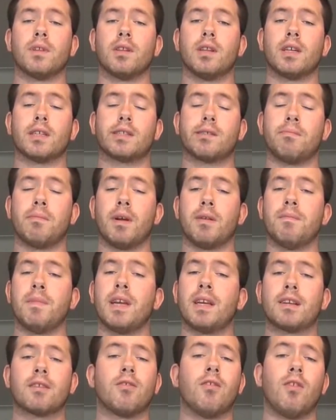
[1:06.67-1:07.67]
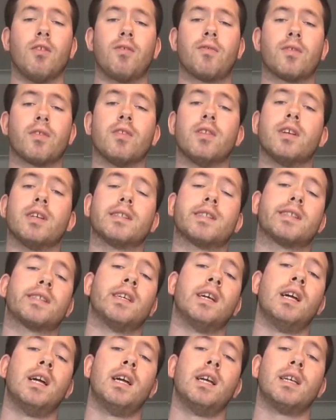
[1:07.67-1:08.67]
That's my main goal for
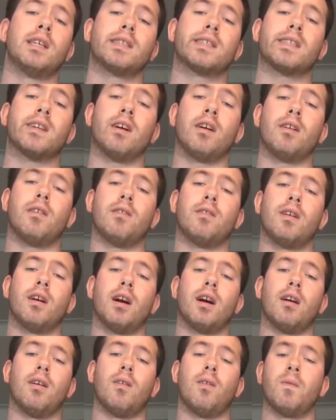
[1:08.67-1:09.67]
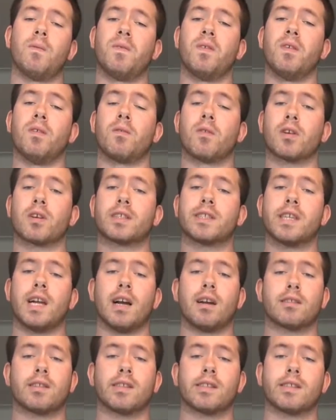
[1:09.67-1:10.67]
this. So hopefully it works
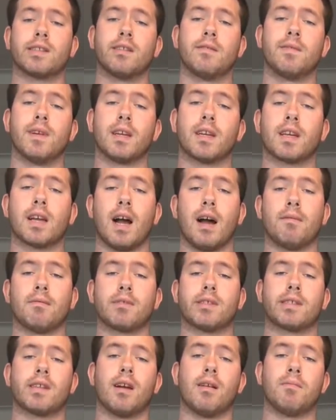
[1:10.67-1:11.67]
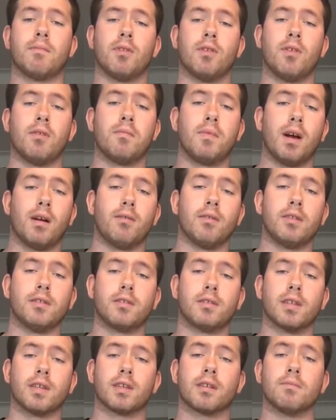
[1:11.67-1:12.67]
out. Just leave any comments down below about what
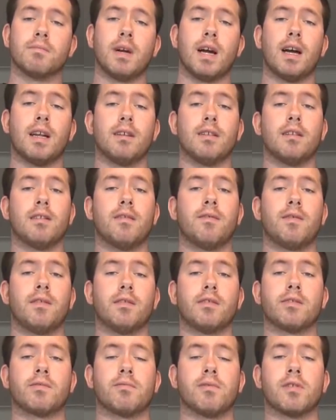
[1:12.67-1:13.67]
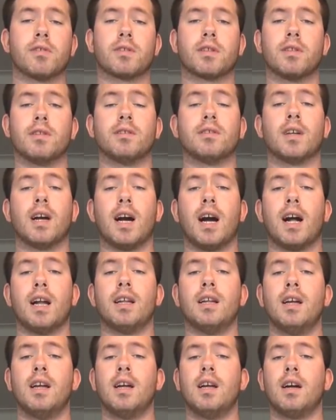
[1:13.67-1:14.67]
you think about it, if it was worth it or
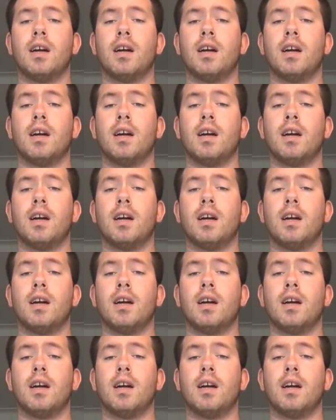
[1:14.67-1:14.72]
not.